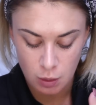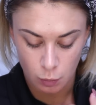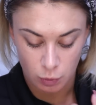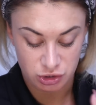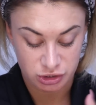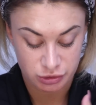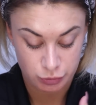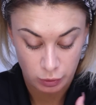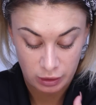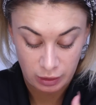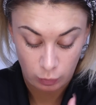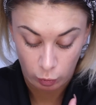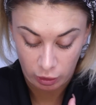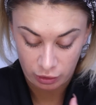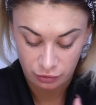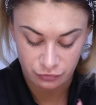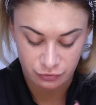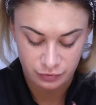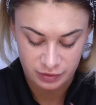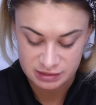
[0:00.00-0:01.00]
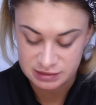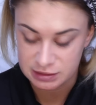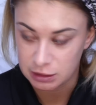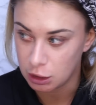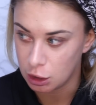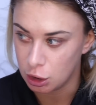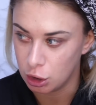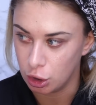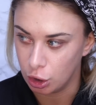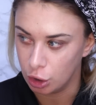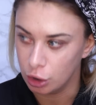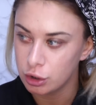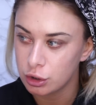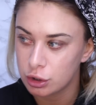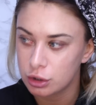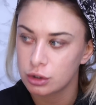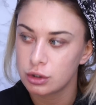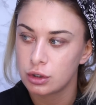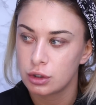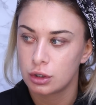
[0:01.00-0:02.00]
which is what I want for this
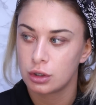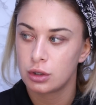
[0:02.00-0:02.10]
look.